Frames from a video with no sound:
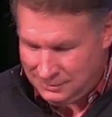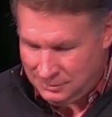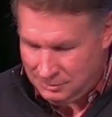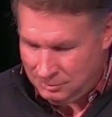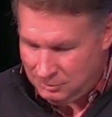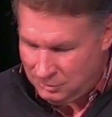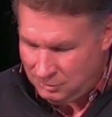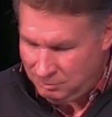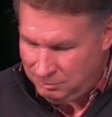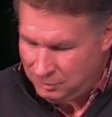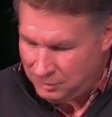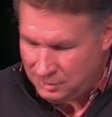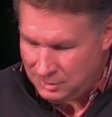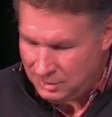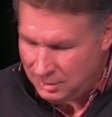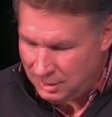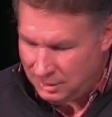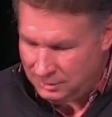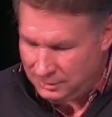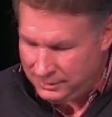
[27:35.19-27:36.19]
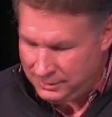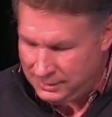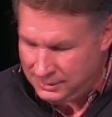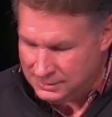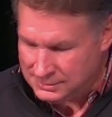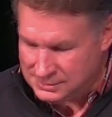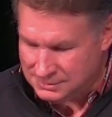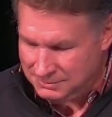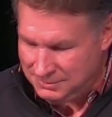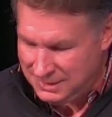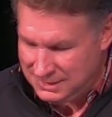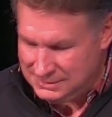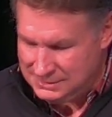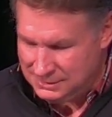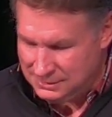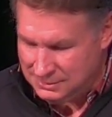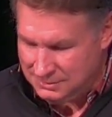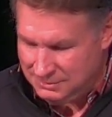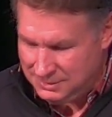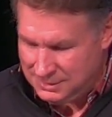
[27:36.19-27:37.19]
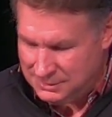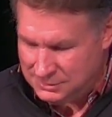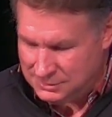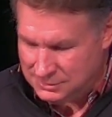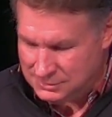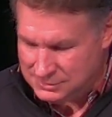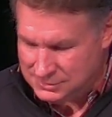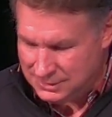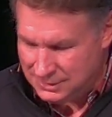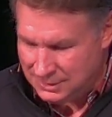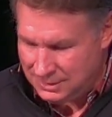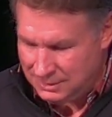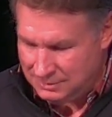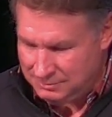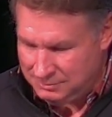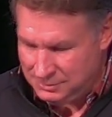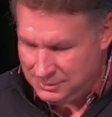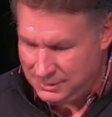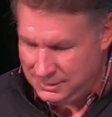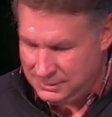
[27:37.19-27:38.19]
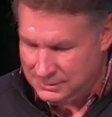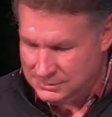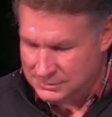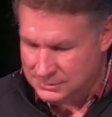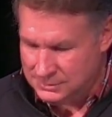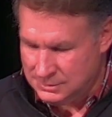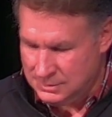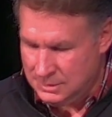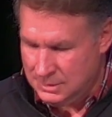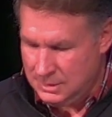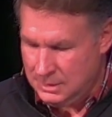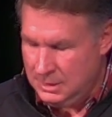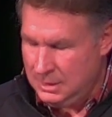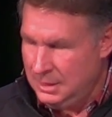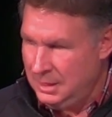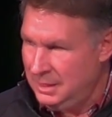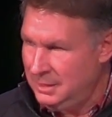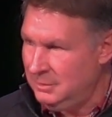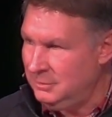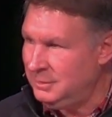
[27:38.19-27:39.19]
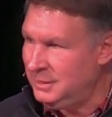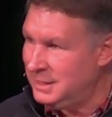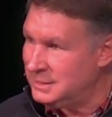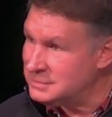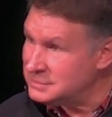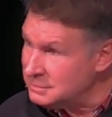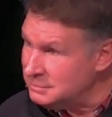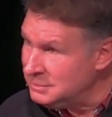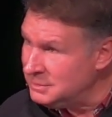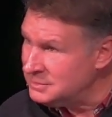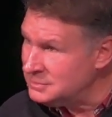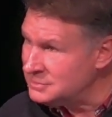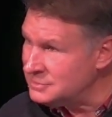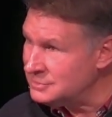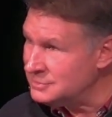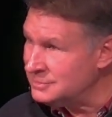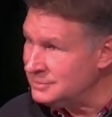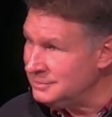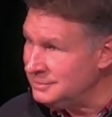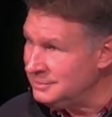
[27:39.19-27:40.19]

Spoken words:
You put it all in. It's amazing the mentors that God brings. And Onesimus